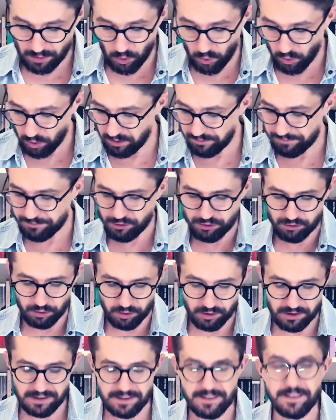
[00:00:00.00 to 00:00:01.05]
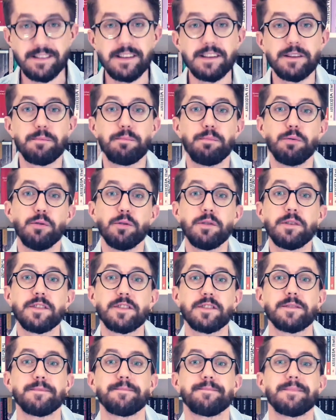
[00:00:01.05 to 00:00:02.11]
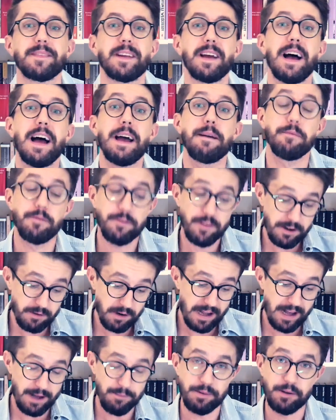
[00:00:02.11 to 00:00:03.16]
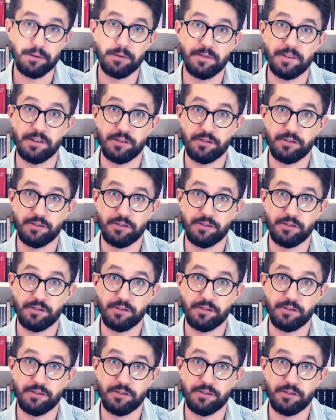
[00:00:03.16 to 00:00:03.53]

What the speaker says: all shortlisted books. I'm very happy with the